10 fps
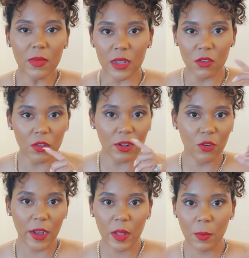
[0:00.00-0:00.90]
So I
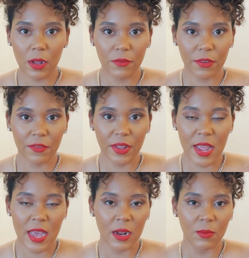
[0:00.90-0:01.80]
tried them on for
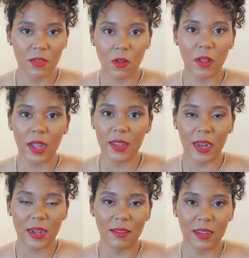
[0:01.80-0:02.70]
fitting and I'm so glad
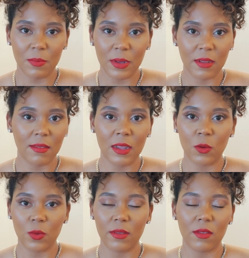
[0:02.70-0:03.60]
that I did because
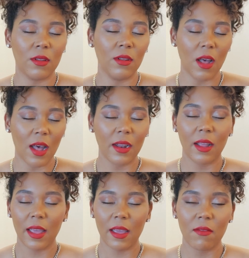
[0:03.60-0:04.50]
it was not
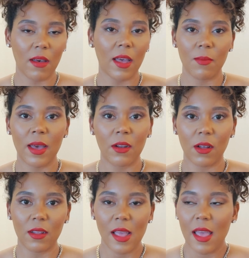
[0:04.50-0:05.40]
a vibe at
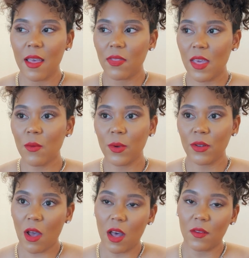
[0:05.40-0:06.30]
all. They were
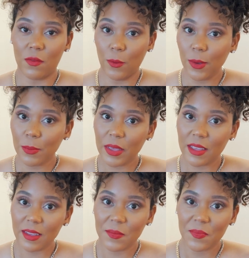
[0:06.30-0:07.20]
not for
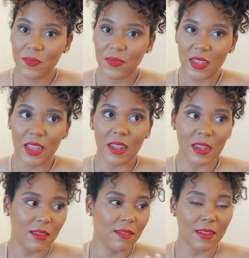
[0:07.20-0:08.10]
me in
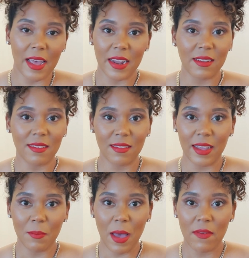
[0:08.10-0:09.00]
the slightest.
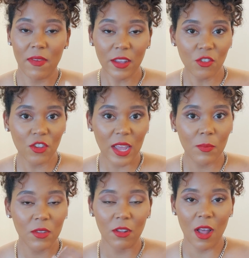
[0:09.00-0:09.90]
Like my face
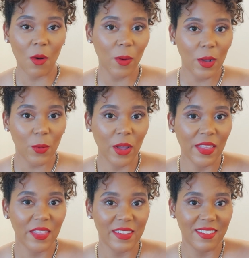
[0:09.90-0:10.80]
shape did not work
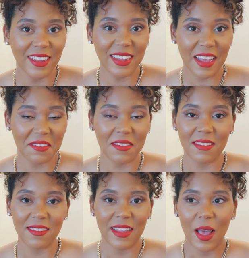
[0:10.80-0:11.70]
with the
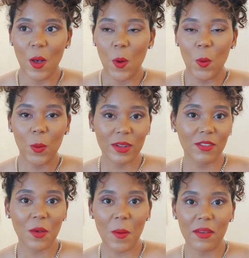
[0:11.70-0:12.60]
sunglasses
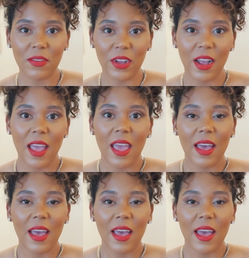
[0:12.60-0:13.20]
whatsoever.